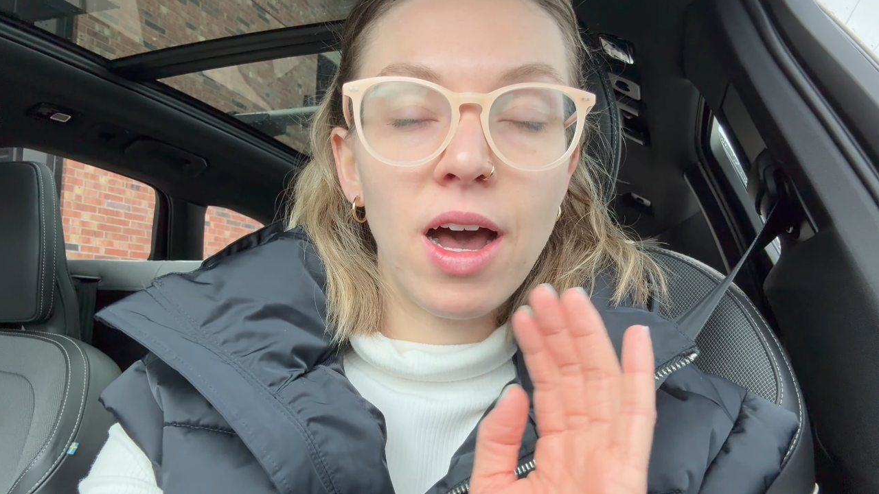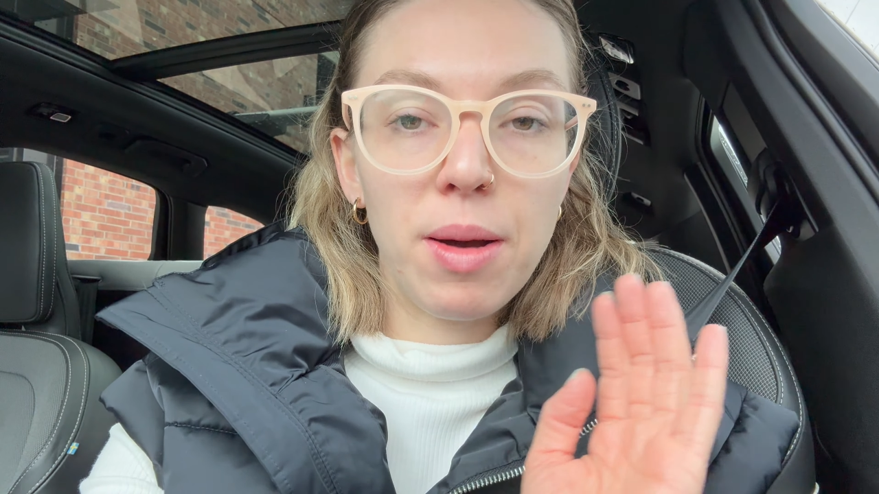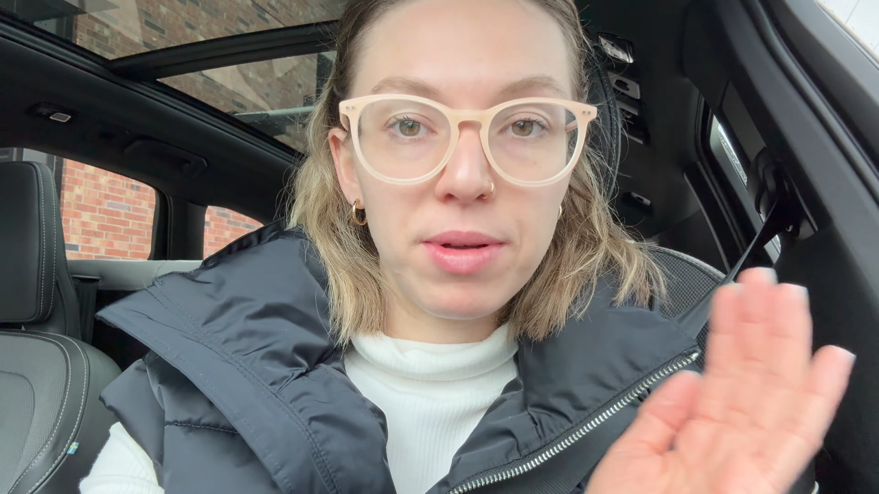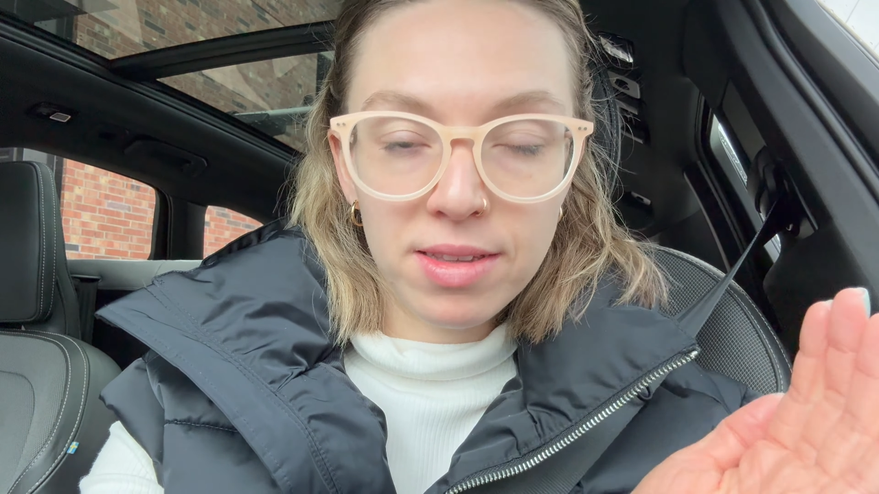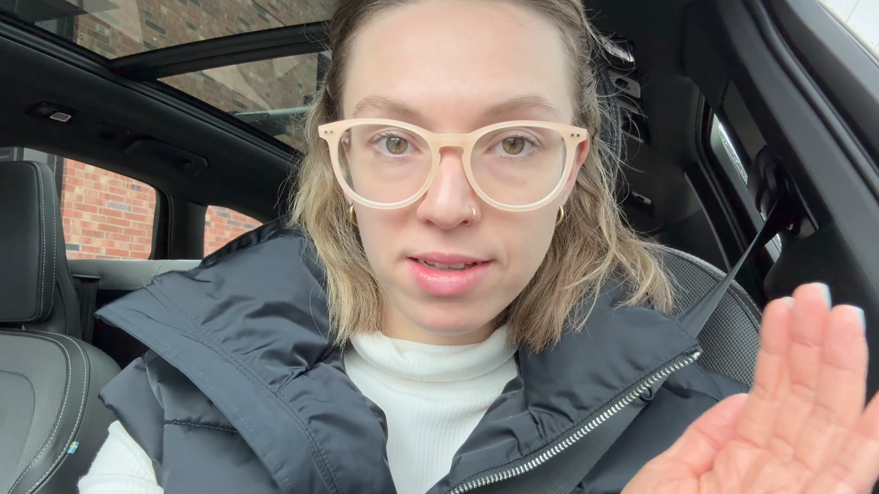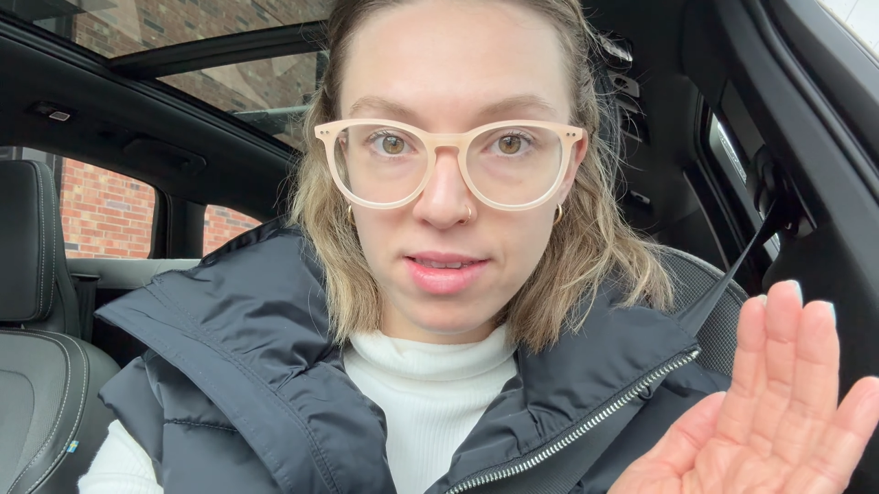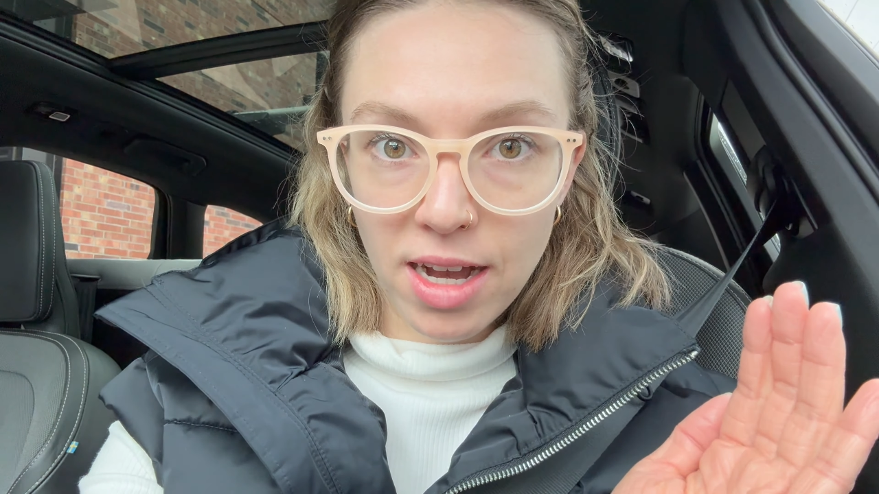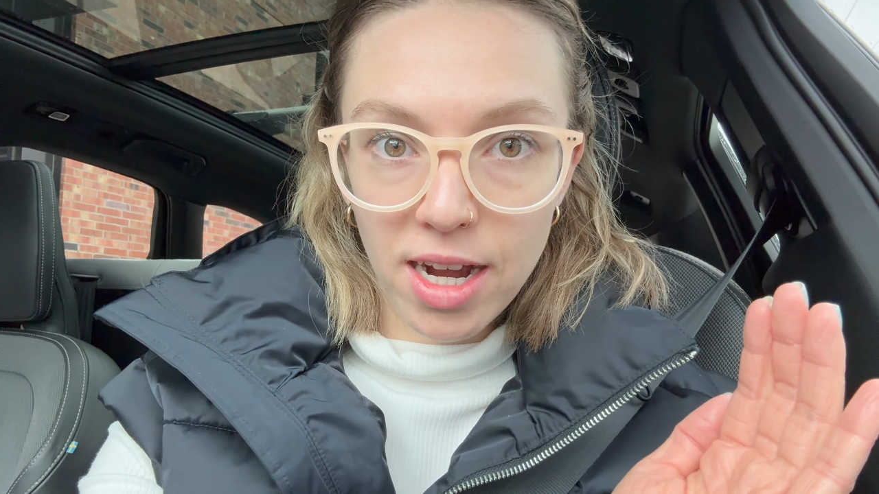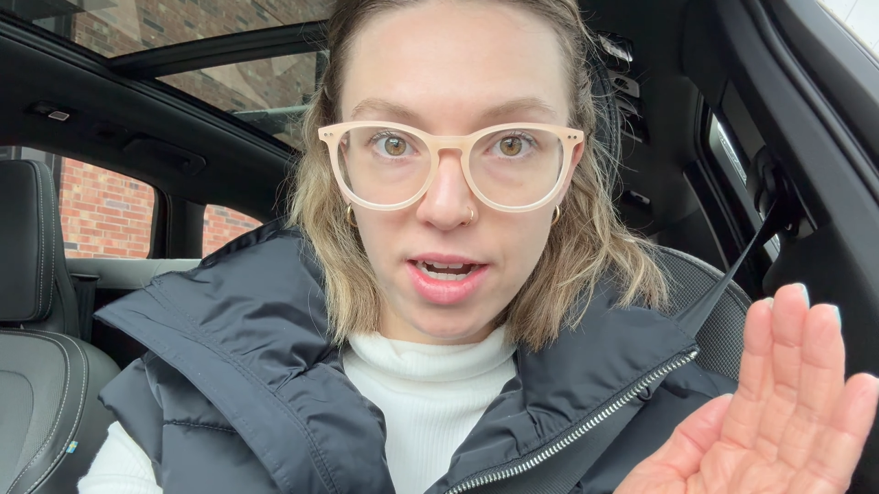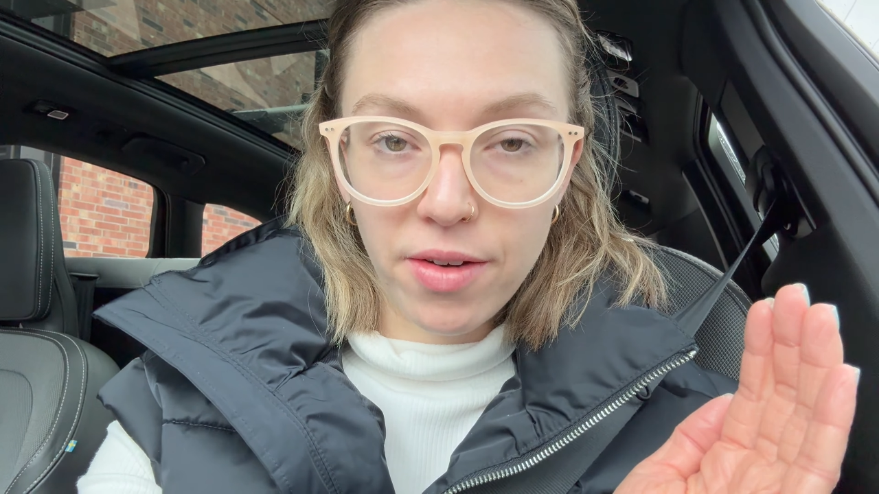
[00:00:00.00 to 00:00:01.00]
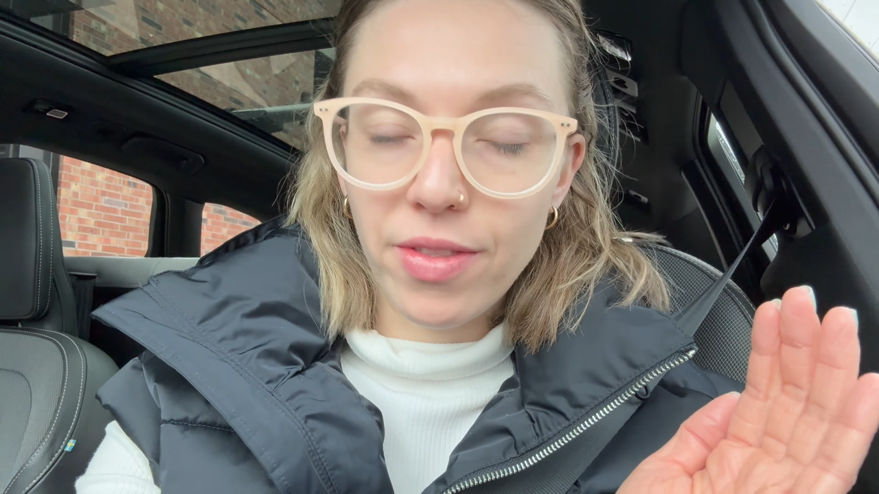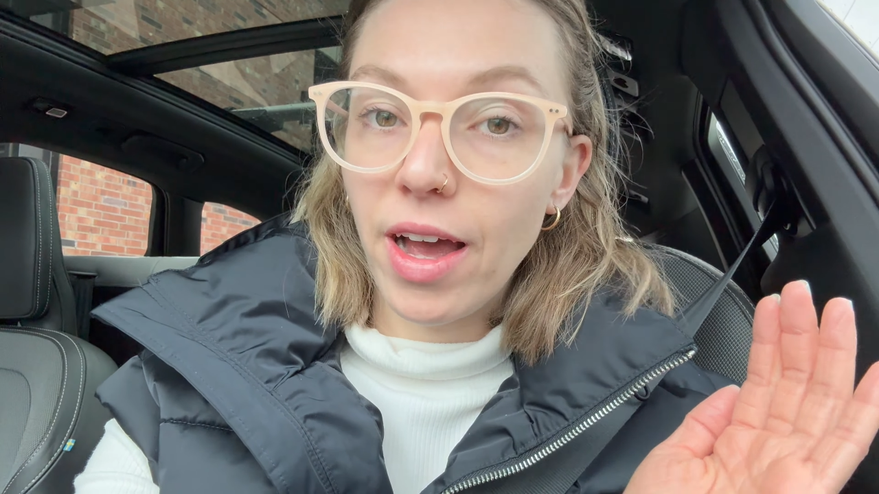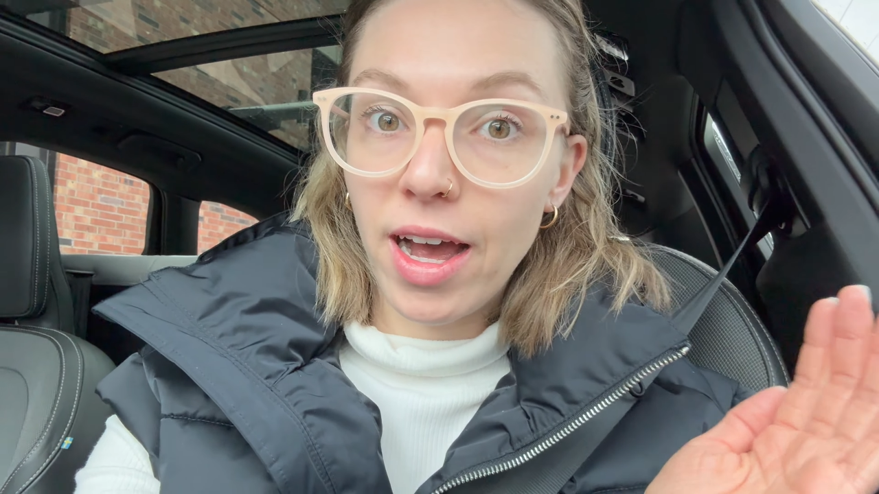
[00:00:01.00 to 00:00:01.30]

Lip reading: opposite side of the